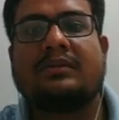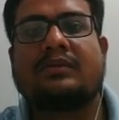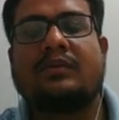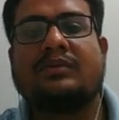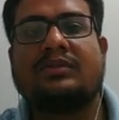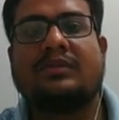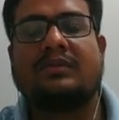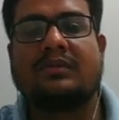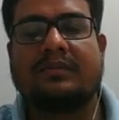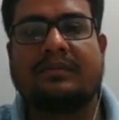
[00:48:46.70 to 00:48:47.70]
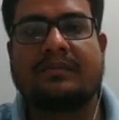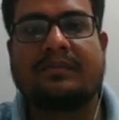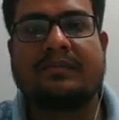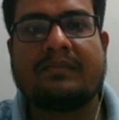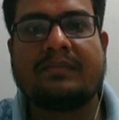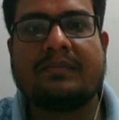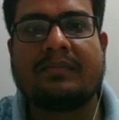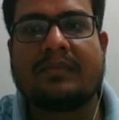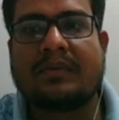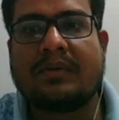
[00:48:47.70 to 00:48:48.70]
questions
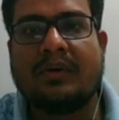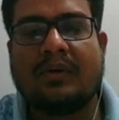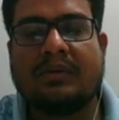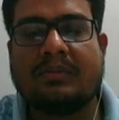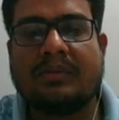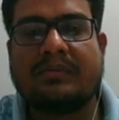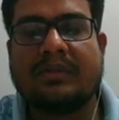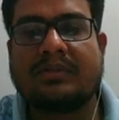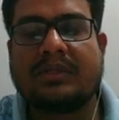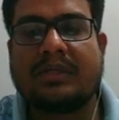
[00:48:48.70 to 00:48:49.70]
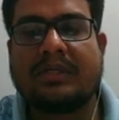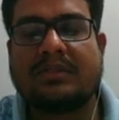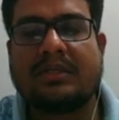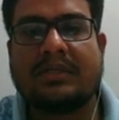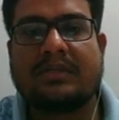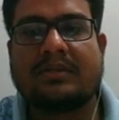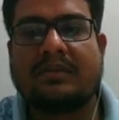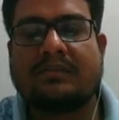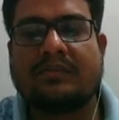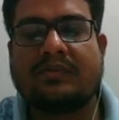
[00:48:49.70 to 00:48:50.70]
on the previous year KCET exam,
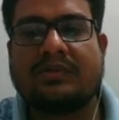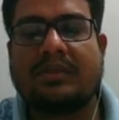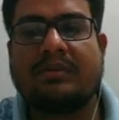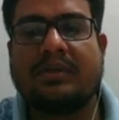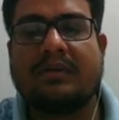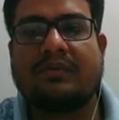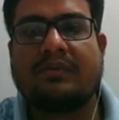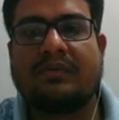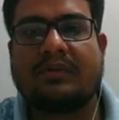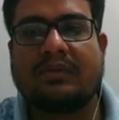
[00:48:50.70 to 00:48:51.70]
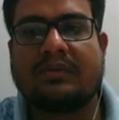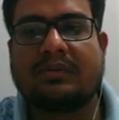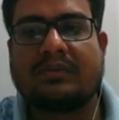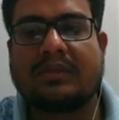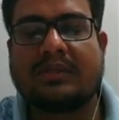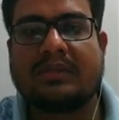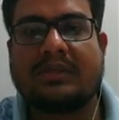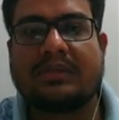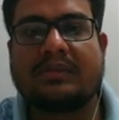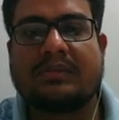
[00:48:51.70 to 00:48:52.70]
which will be helpful for your KCET
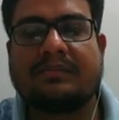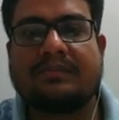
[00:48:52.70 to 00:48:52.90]
exam.